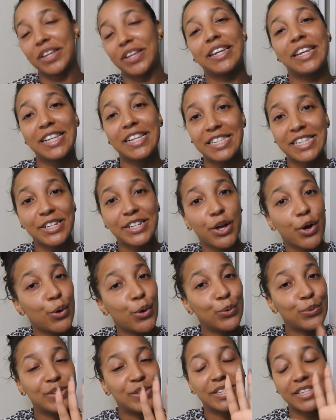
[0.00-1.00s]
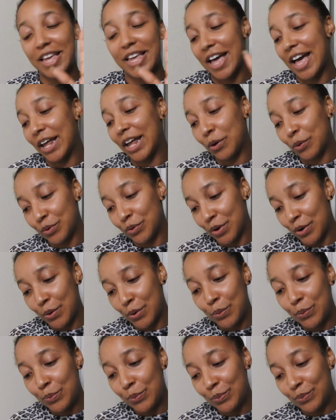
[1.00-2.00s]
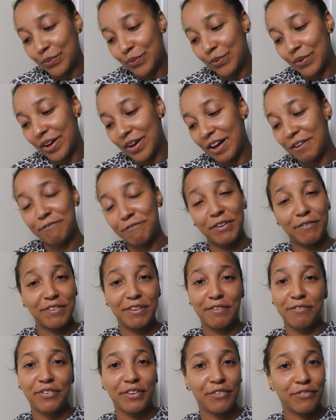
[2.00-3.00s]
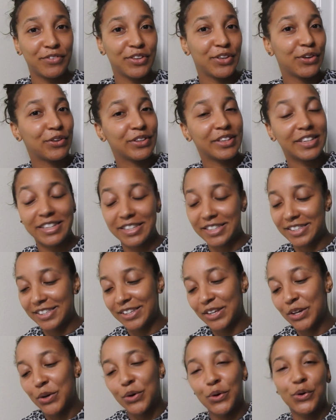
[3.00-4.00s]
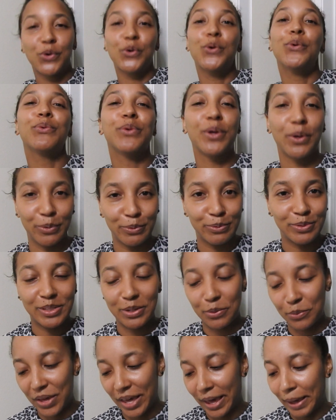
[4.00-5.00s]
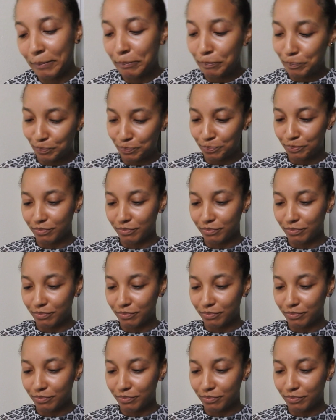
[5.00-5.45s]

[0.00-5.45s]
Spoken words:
Lizzie knows. I don't know. I'm 50-50 on this. Who knows, okay?